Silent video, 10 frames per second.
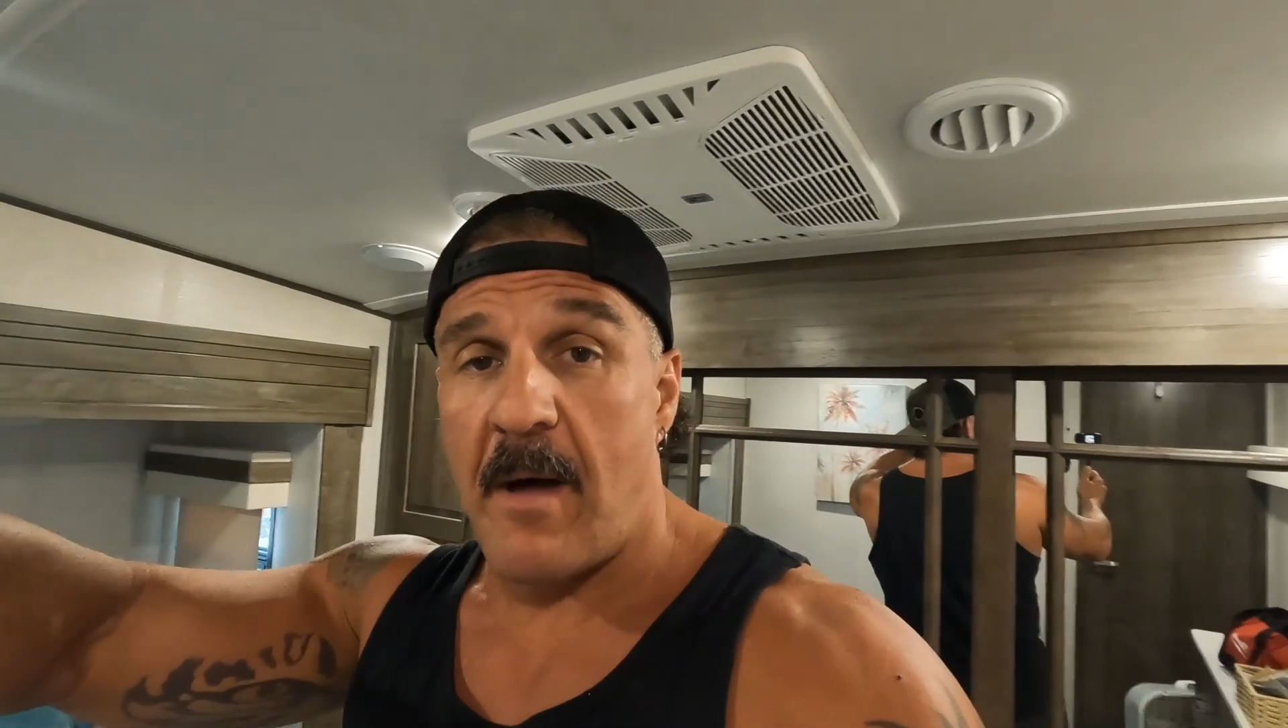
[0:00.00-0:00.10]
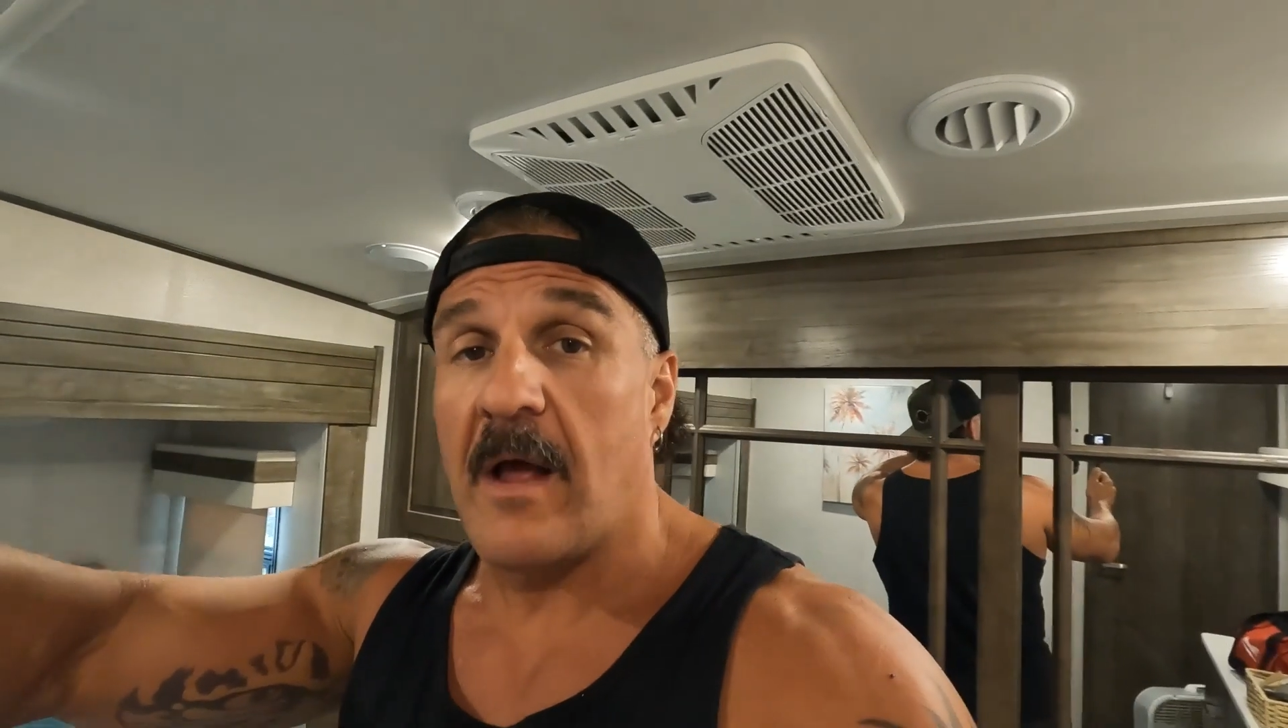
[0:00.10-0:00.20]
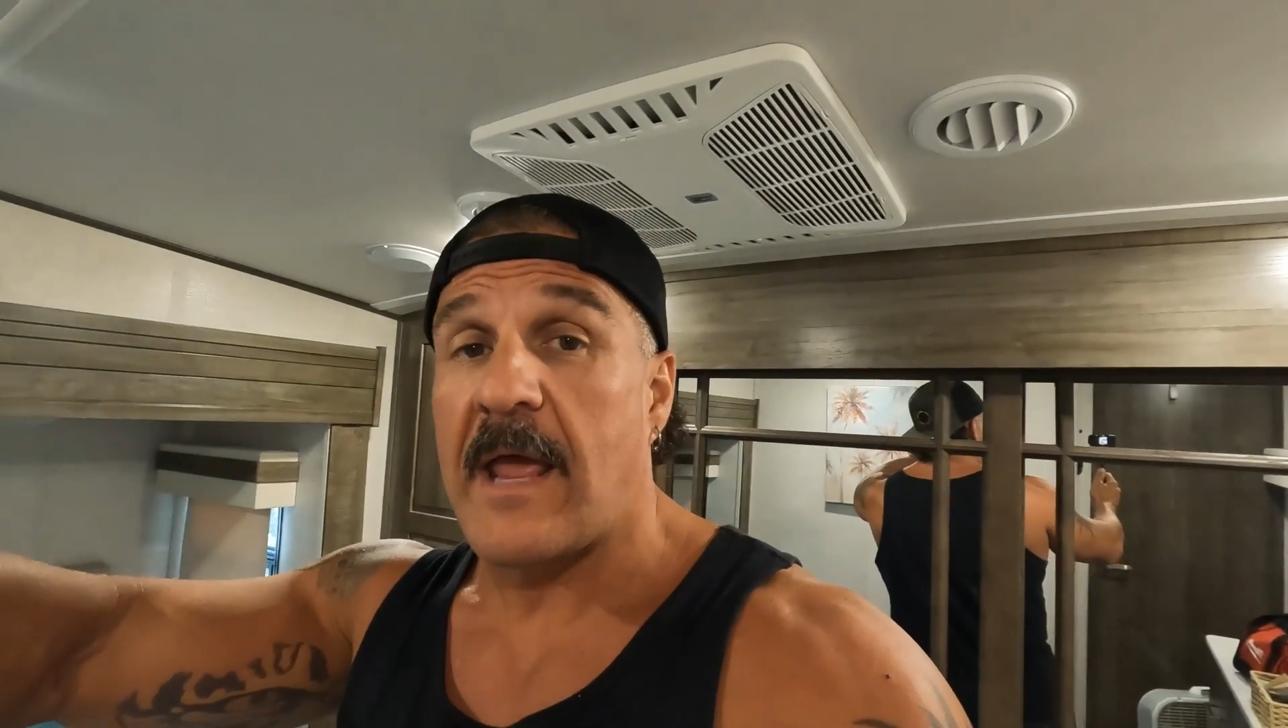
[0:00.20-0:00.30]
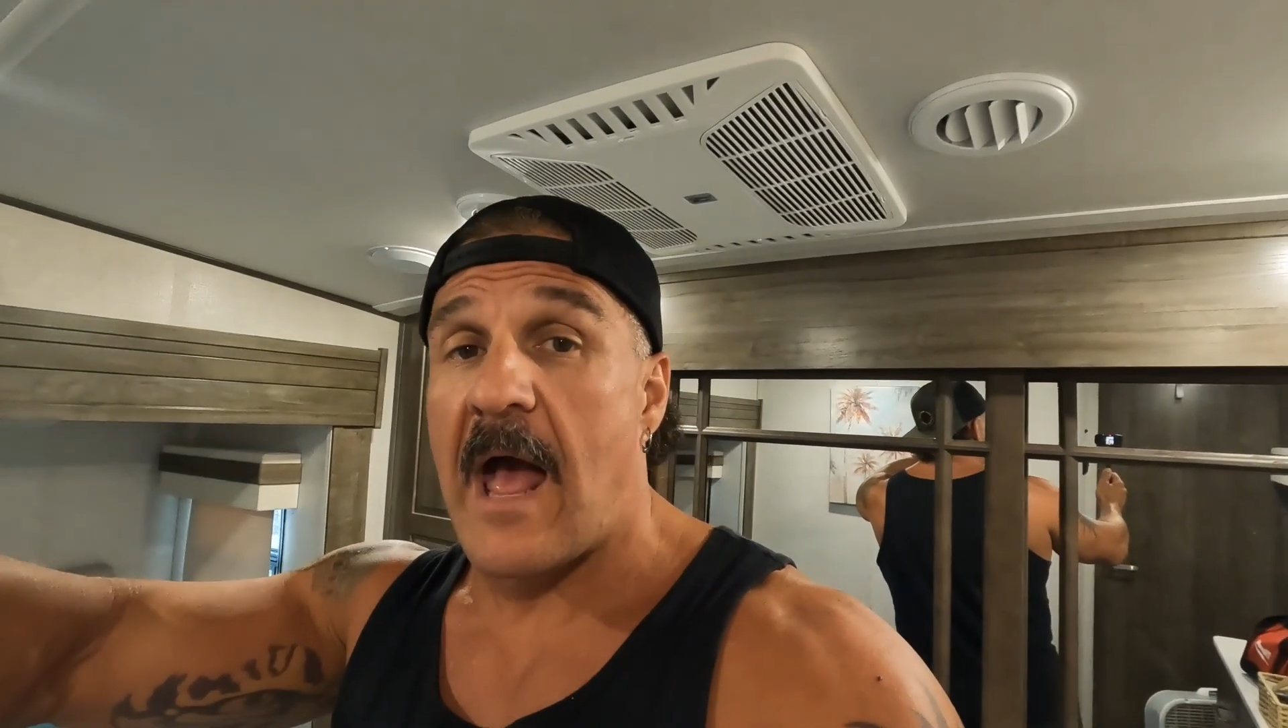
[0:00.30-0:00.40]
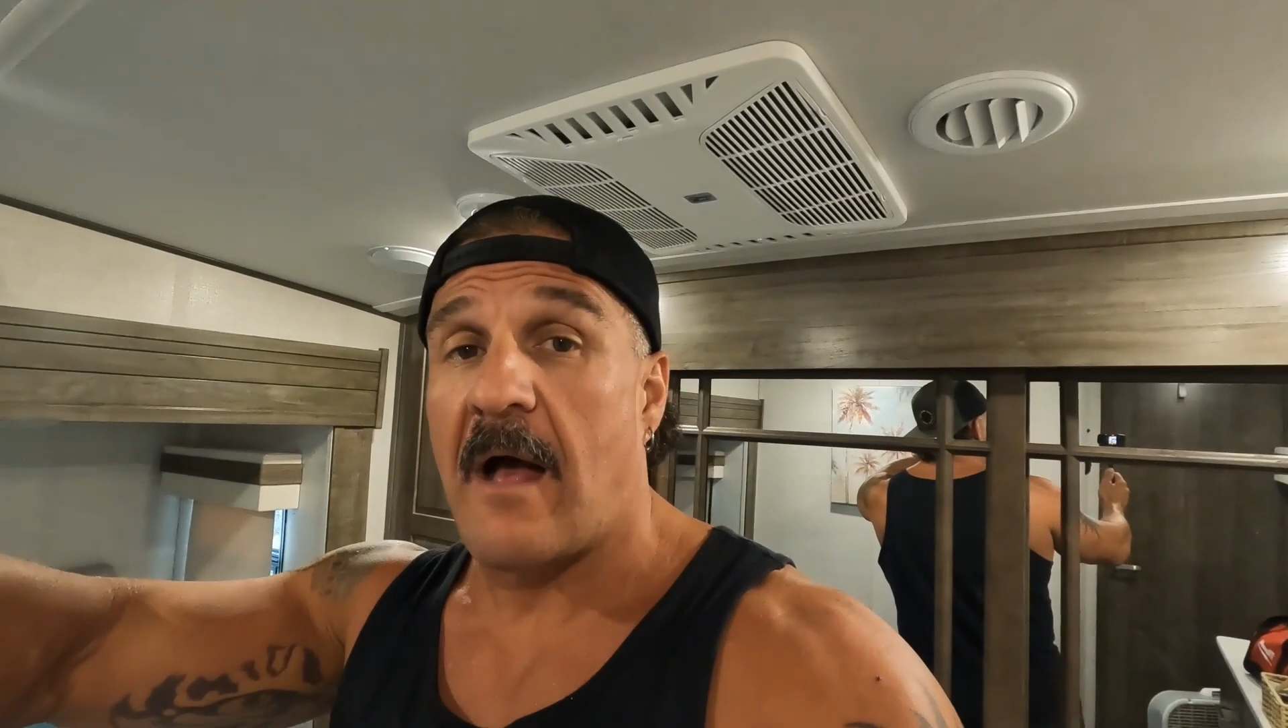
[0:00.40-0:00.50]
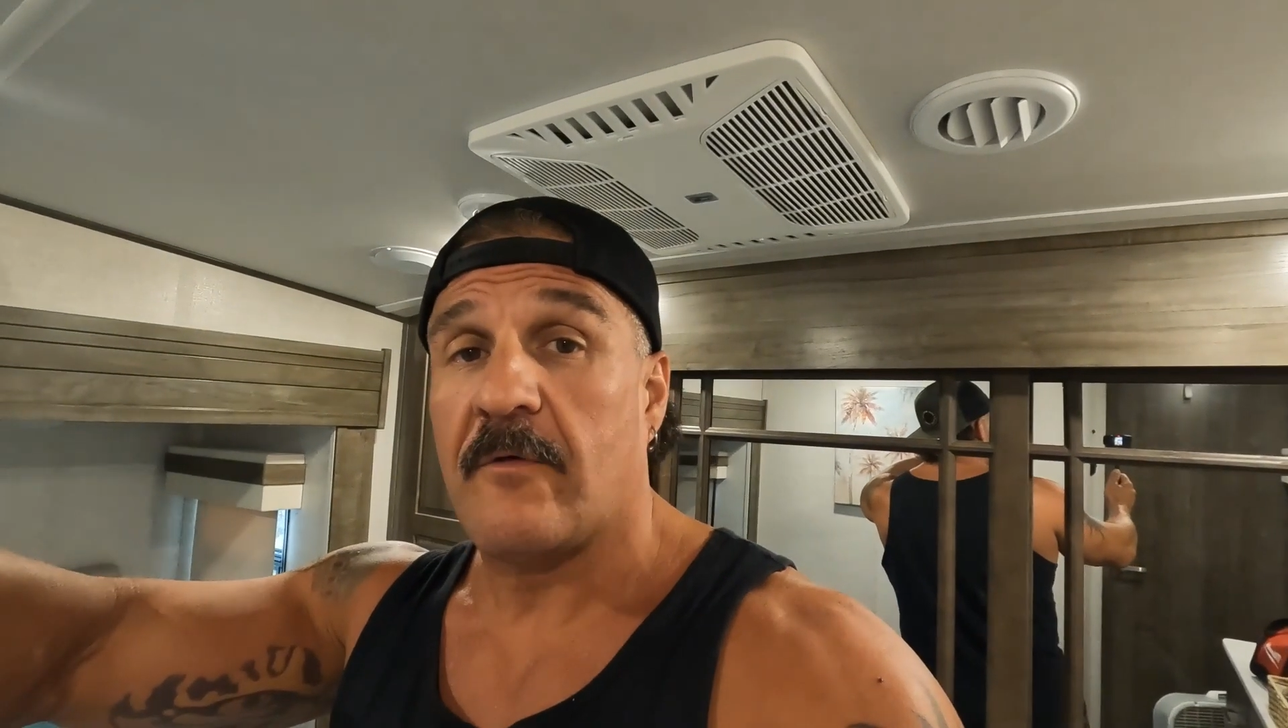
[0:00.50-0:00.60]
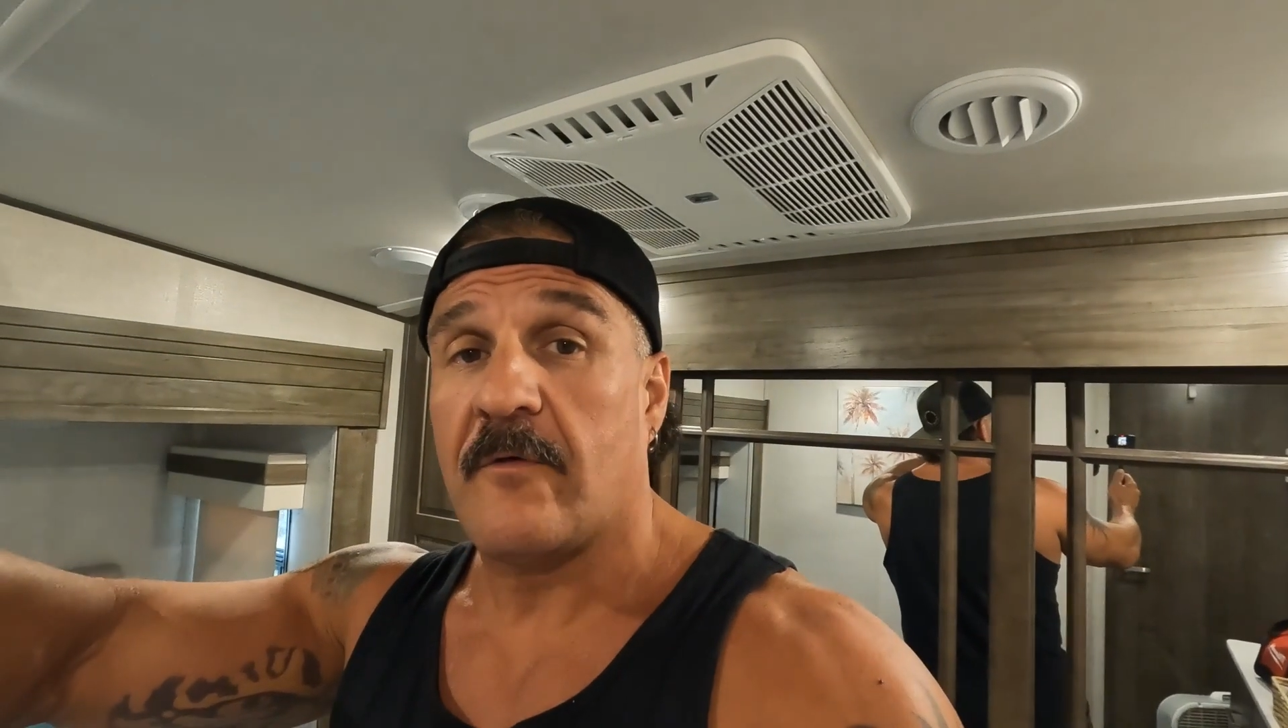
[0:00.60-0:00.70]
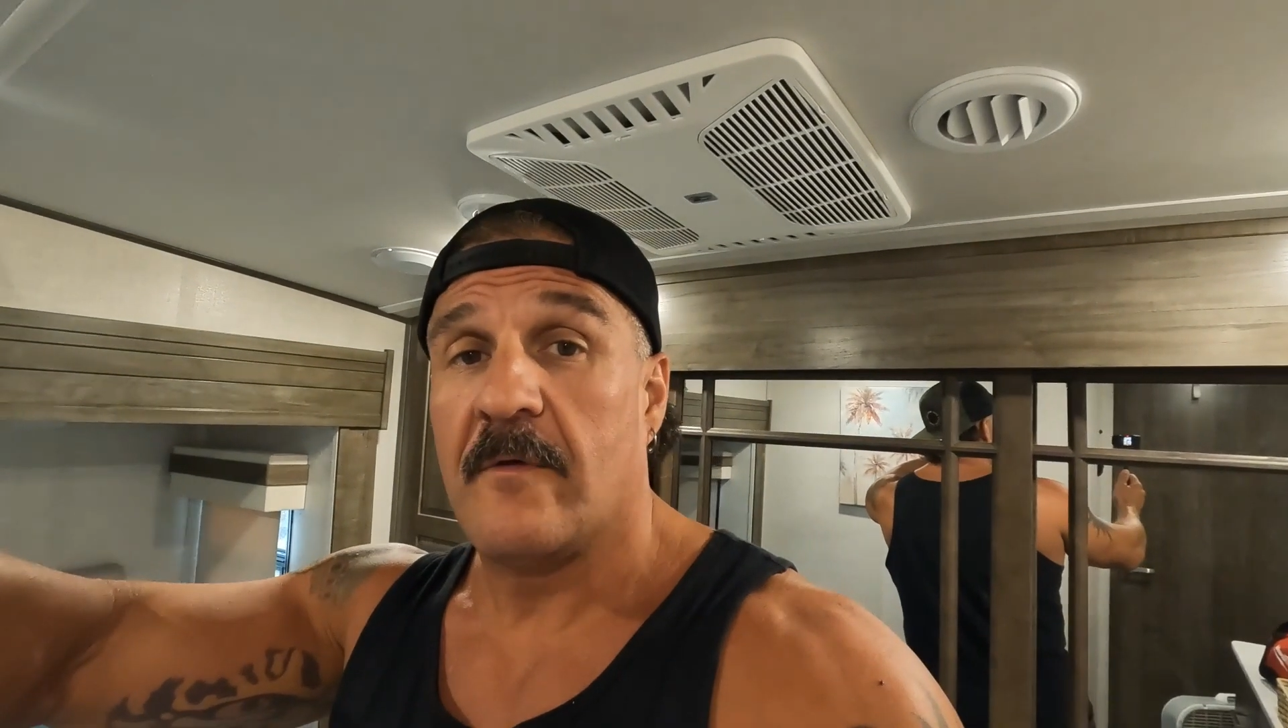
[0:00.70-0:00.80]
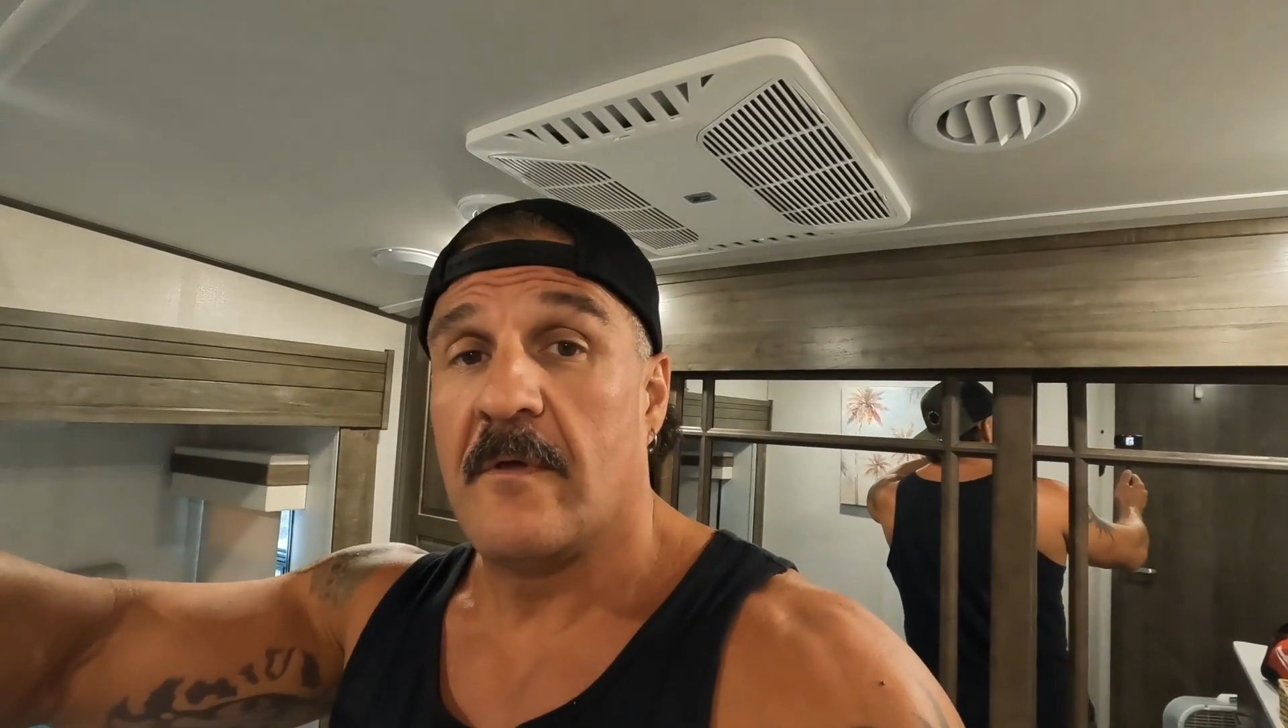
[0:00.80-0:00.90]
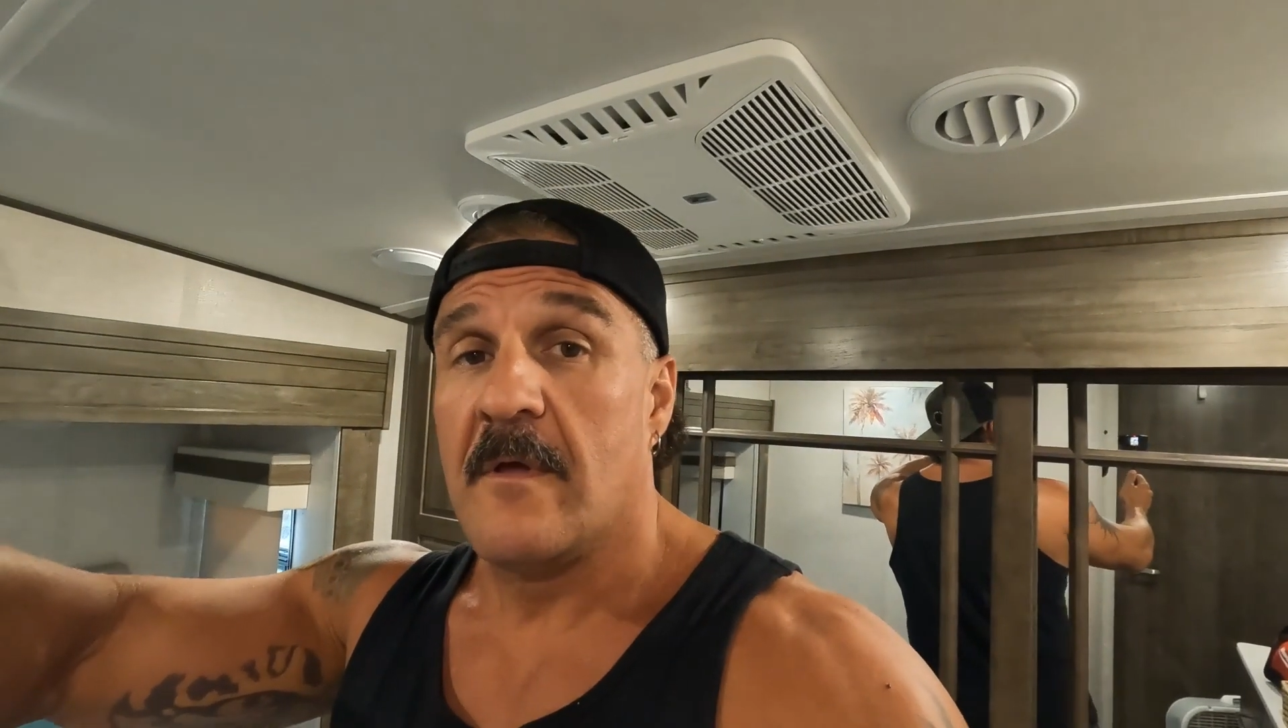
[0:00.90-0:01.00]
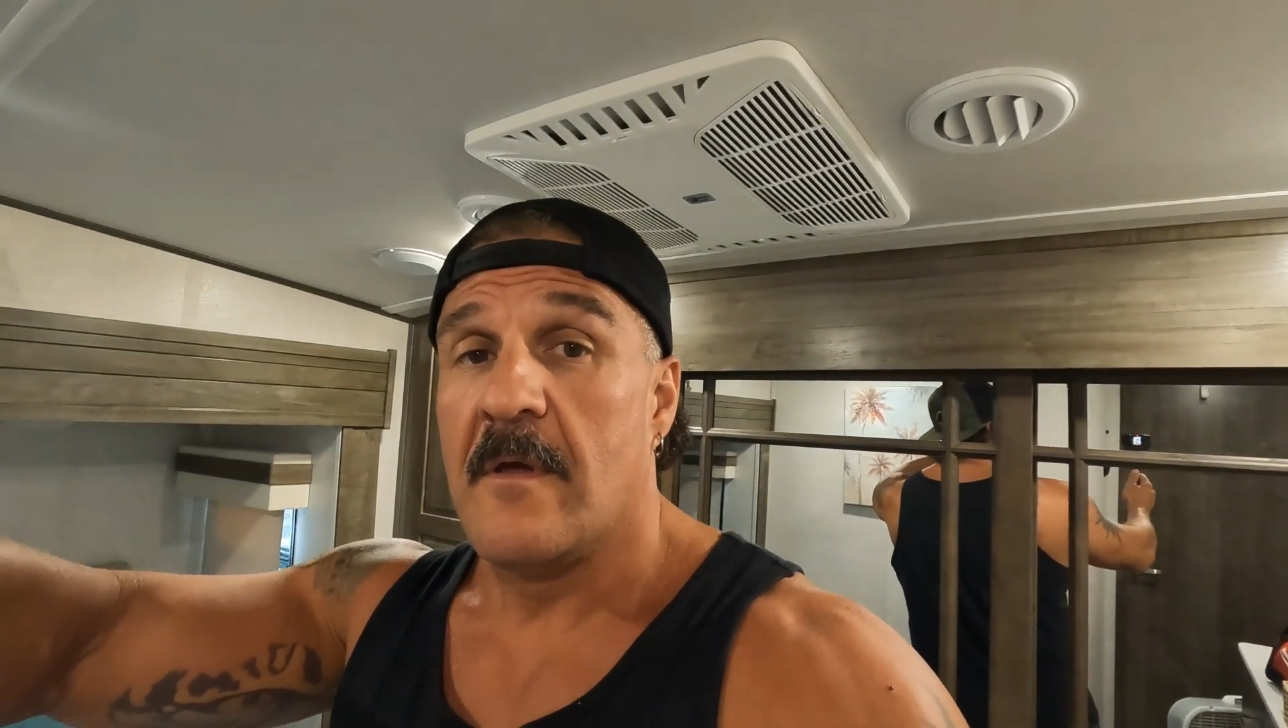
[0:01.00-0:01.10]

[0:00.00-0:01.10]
bunkhouse,